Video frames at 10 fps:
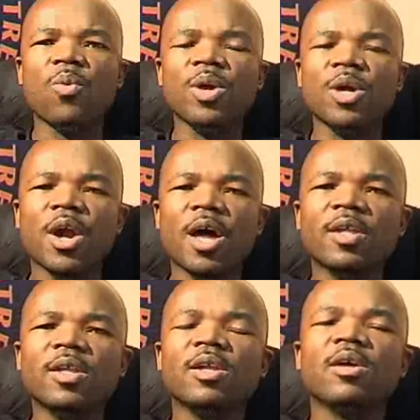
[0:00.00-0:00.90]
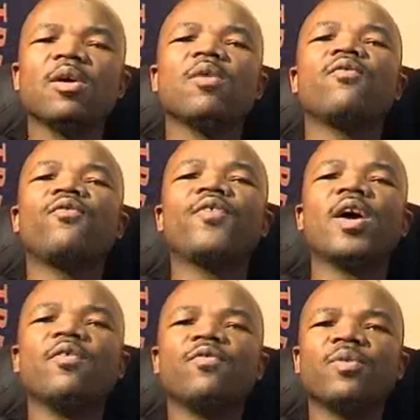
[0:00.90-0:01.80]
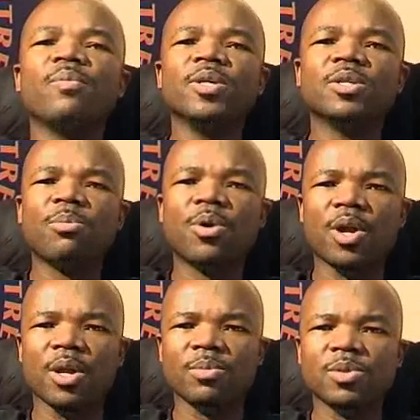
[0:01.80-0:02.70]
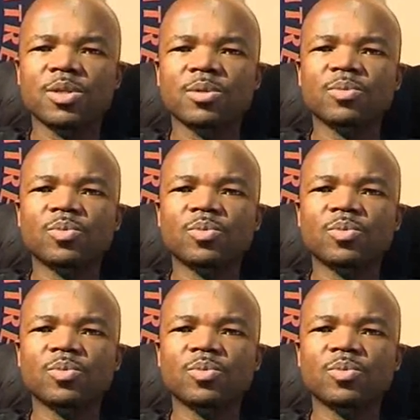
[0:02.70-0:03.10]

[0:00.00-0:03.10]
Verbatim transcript: We run five major programs